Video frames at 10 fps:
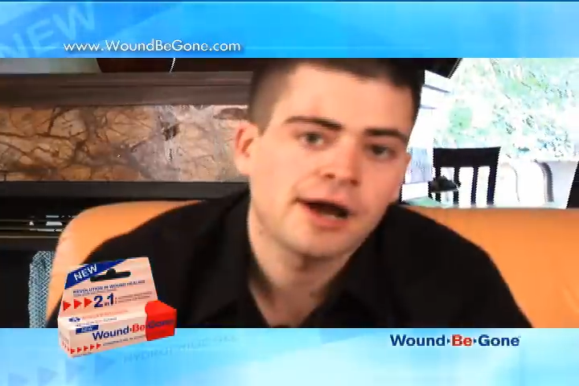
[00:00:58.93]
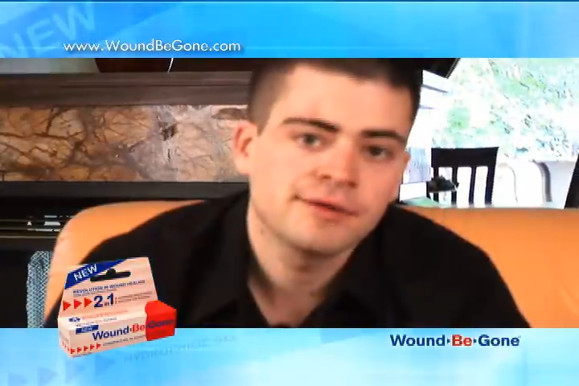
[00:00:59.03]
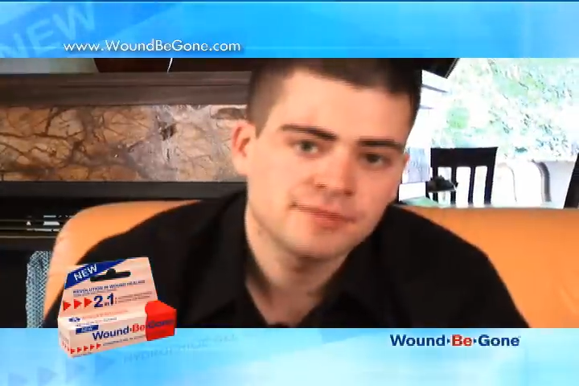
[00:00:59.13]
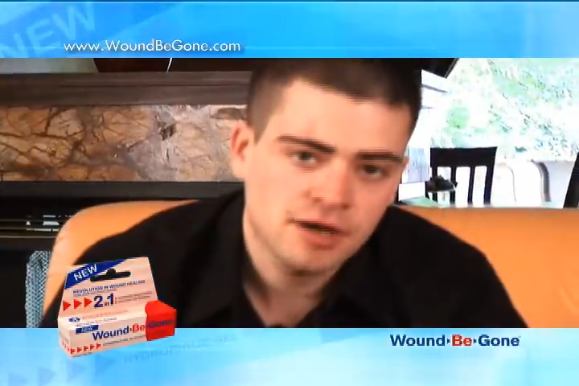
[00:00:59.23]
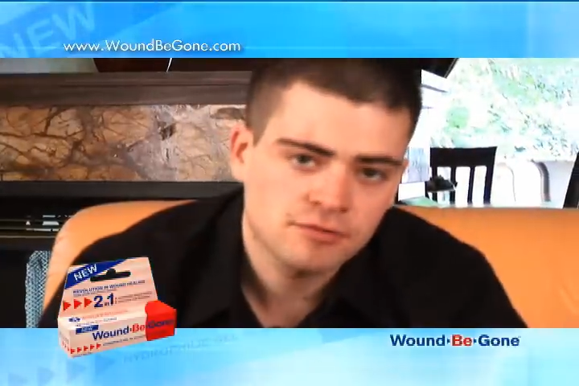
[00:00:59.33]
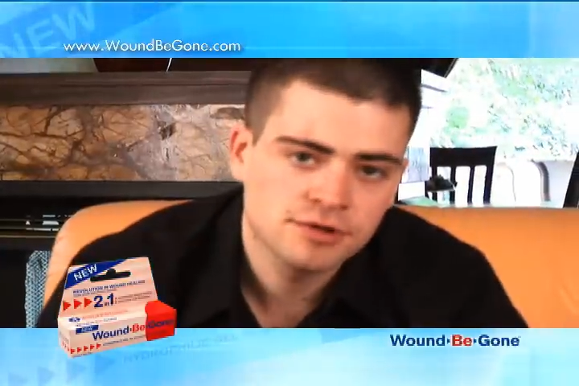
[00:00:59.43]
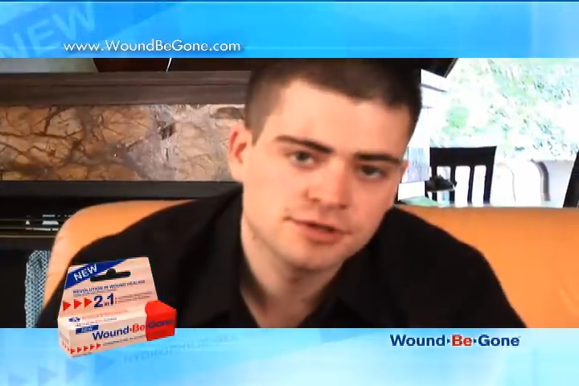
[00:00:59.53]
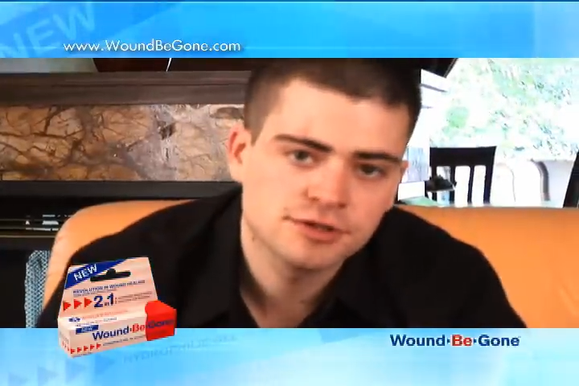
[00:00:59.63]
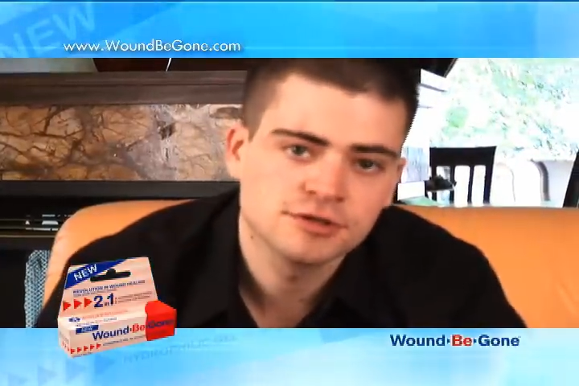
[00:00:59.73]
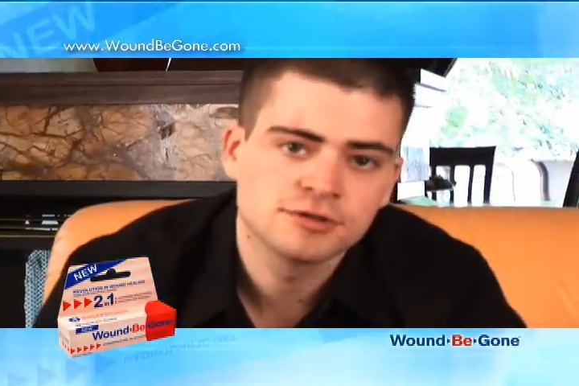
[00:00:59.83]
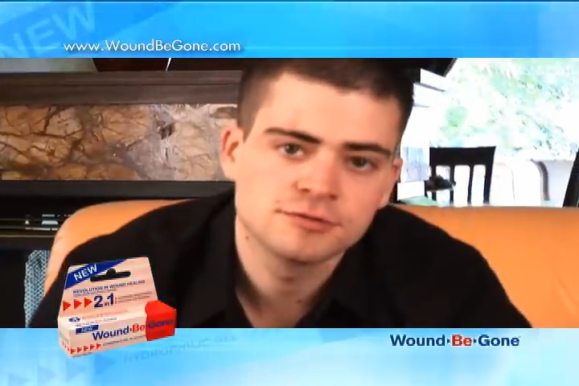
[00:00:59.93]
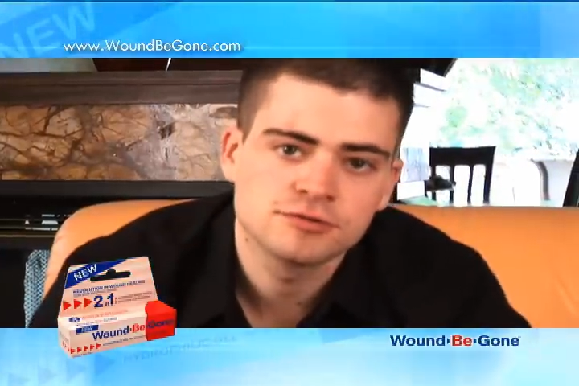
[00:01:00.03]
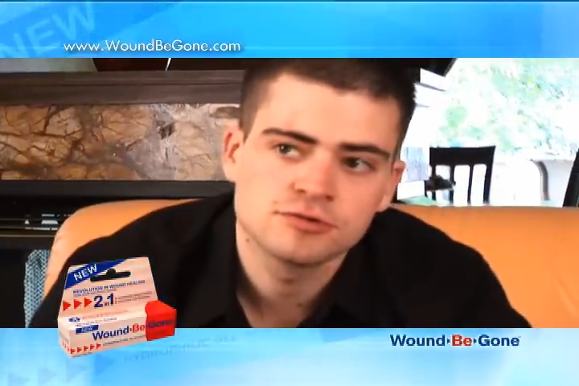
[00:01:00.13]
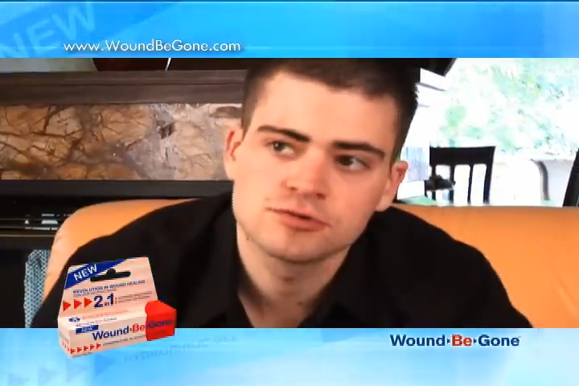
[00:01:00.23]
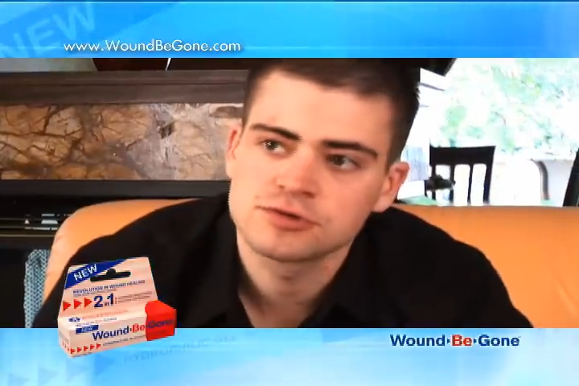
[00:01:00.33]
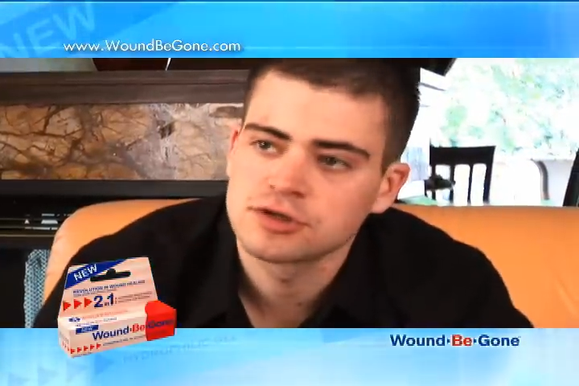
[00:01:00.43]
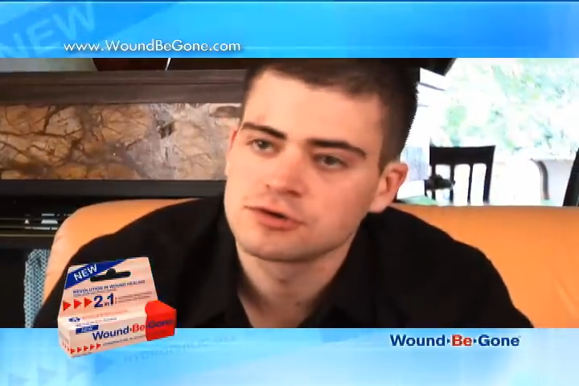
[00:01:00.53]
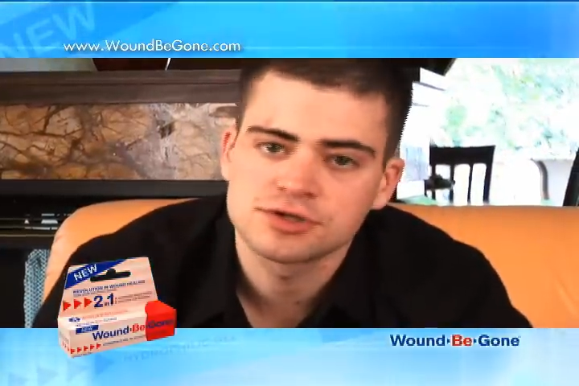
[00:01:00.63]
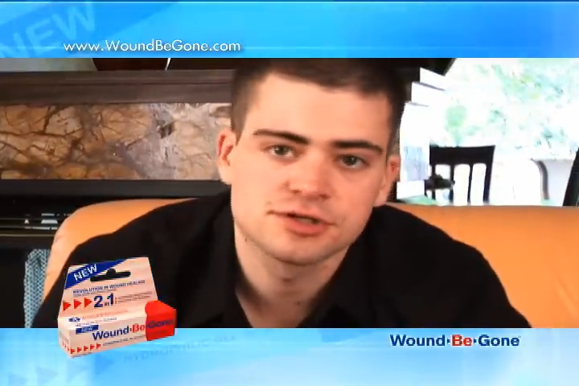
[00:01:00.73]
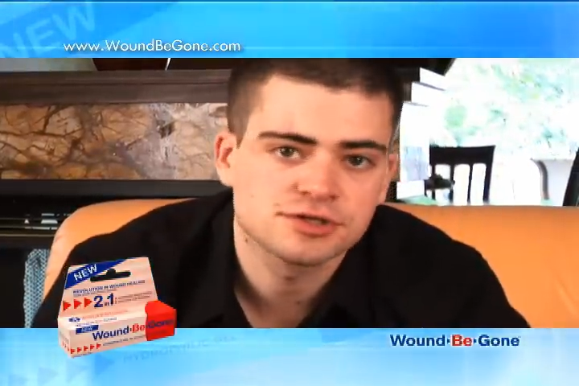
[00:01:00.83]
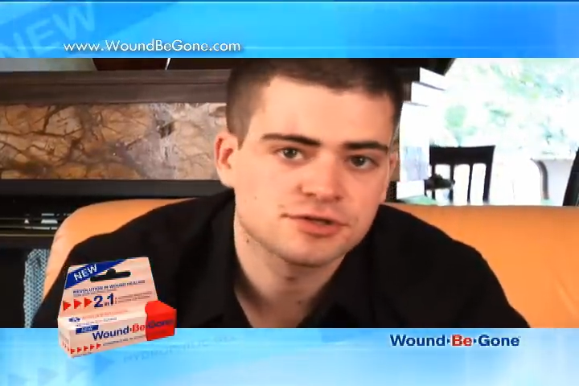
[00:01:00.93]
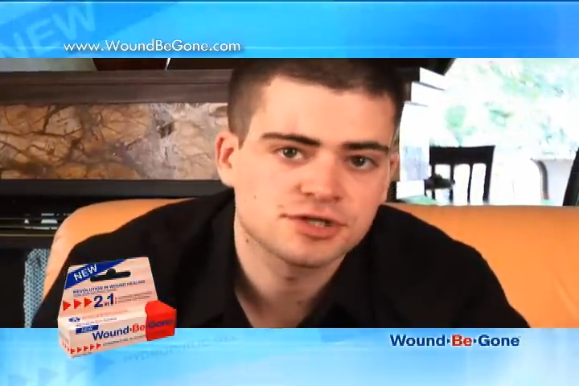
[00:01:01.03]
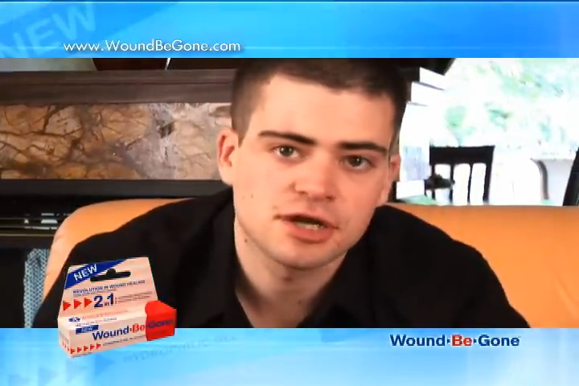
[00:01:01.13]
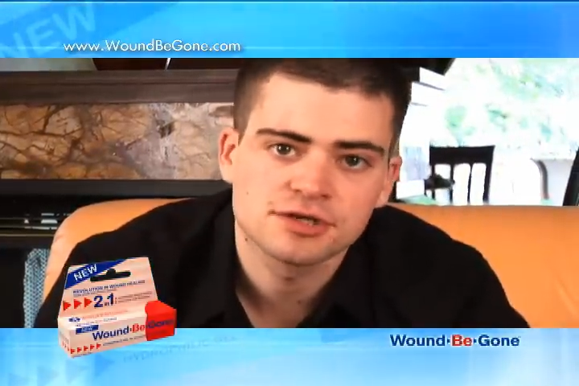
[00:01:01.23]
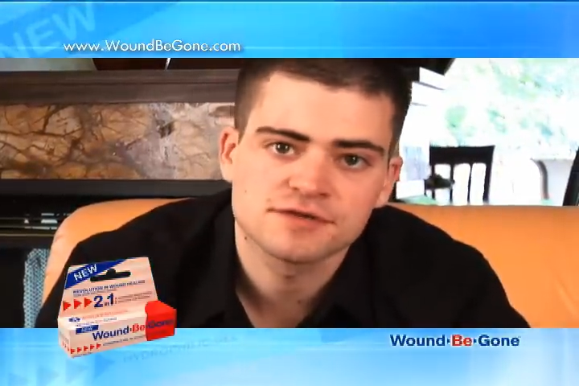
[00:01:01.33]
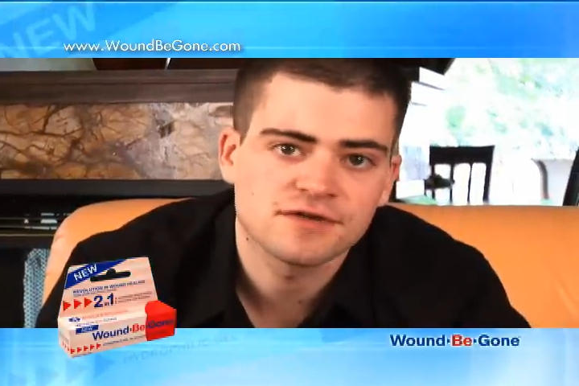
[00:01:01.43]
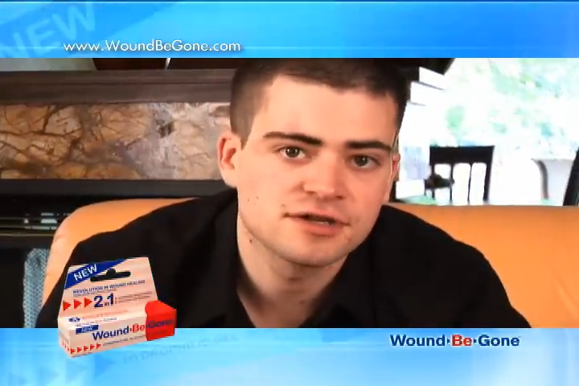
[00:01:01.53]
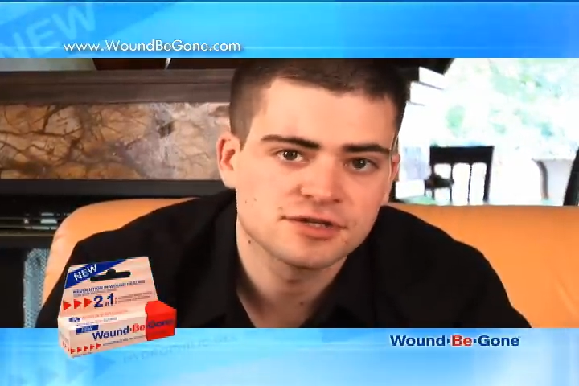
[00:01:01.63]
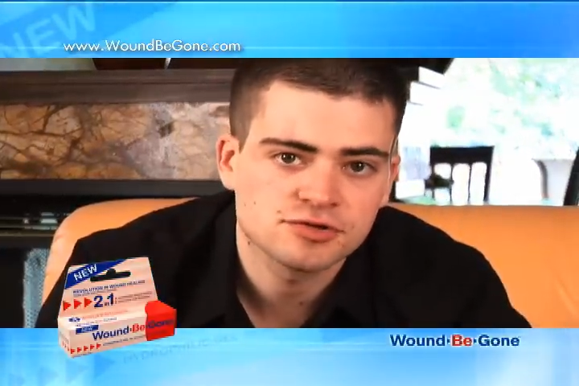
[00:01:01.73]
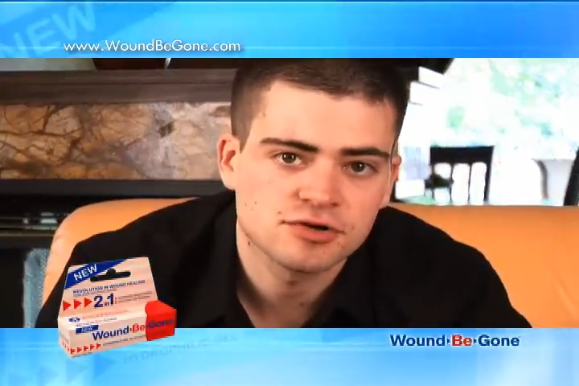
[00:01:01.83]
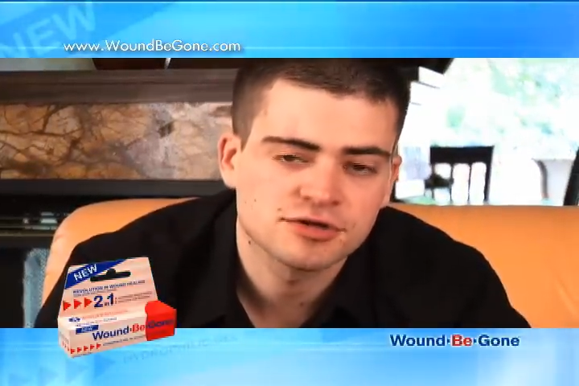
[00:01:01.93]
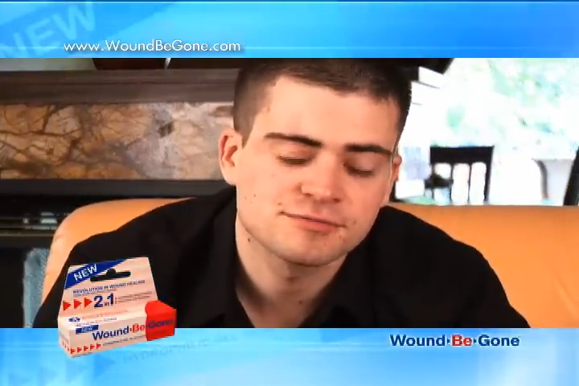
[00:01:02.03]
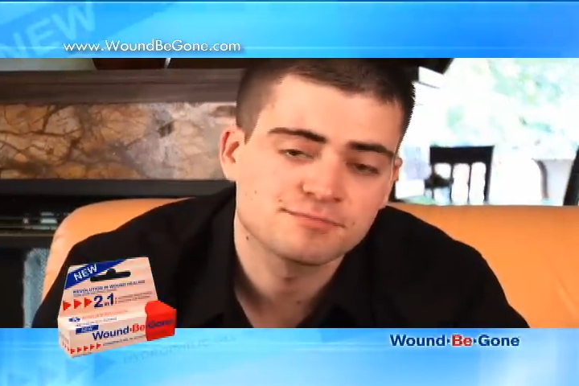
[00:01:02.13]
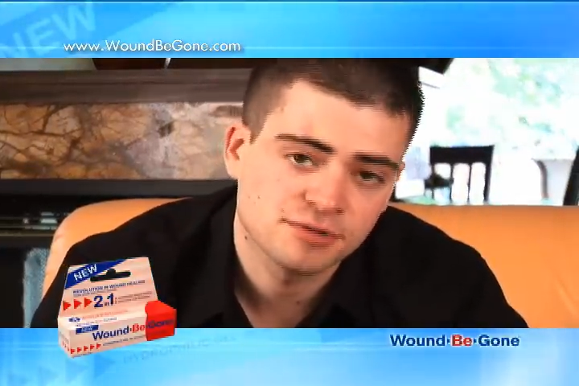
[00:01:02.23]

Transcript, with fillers: I'm not one to use lotions or gels of any sort,